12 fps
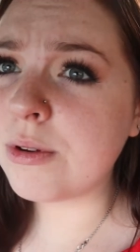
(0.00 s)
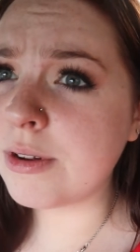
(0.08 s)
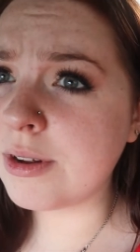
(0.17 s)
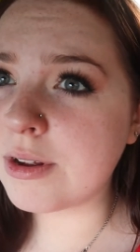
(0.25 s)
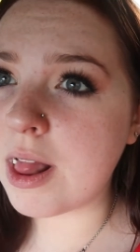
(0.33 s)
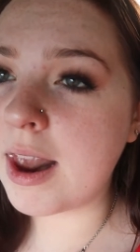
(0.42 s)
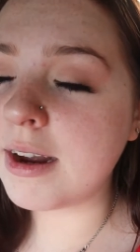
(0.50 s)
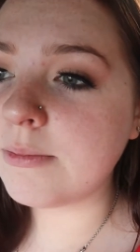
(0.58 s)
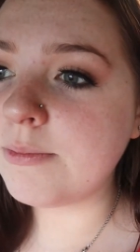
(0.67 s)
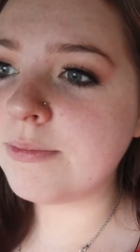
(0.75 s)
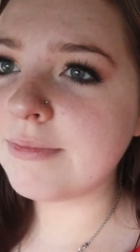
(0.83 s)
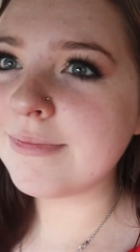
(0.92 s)
Get out of my
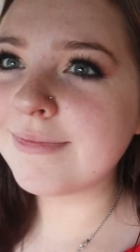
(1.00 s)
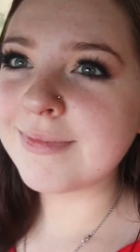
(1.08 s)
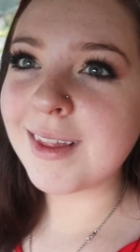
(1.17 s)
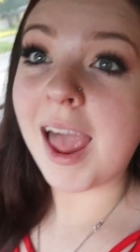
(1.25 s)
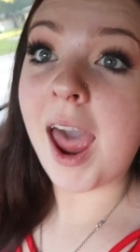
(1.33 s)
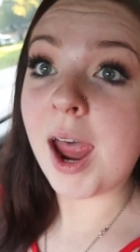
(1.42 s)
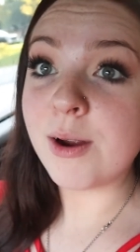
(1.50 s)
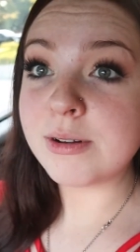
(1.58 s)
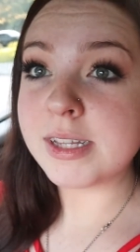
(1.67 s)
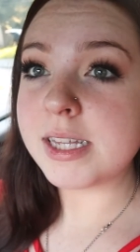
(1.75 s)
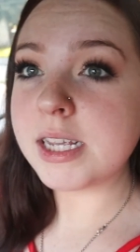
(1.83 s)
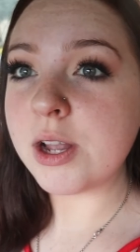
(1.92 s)
lane. I will
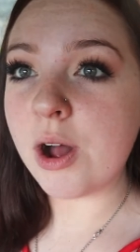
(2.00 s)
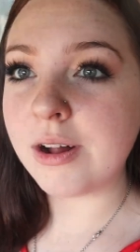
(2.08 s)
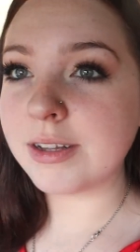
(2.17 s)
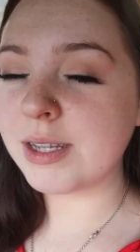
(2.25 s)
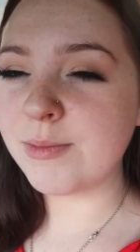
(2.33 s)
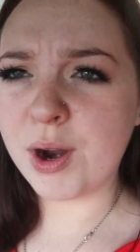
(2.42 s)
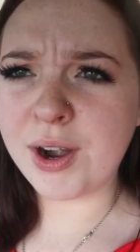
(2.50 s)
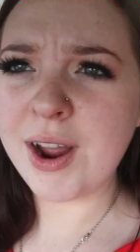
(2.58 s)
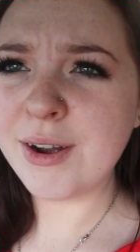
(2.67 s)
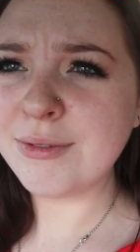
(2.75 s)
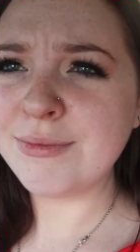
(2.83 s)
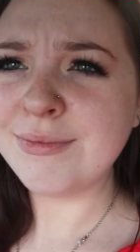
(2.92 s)
see y'all tomorrow.